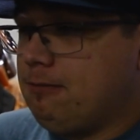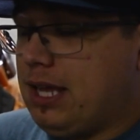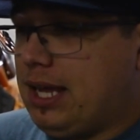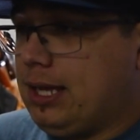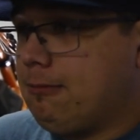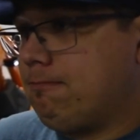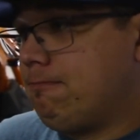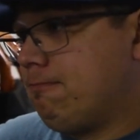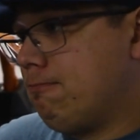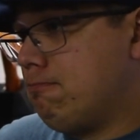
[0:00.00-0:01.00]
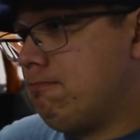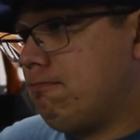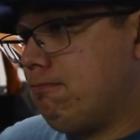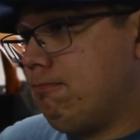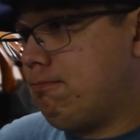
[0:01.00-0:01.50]
like
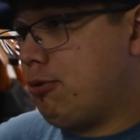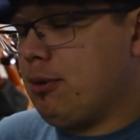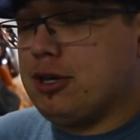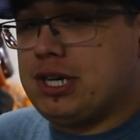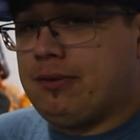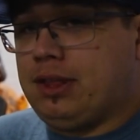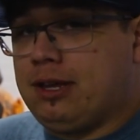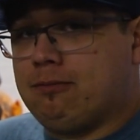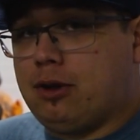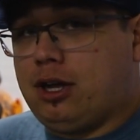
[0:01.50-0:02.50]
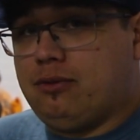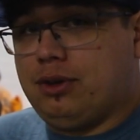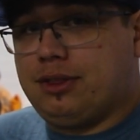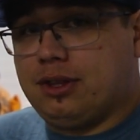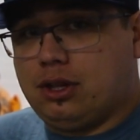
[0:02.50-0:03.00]
pretty much everything involved
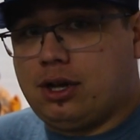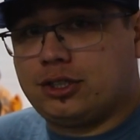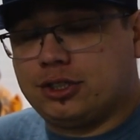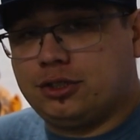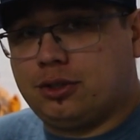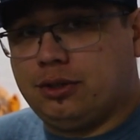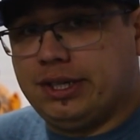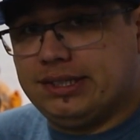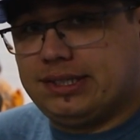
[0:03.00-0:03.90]
with the launch control and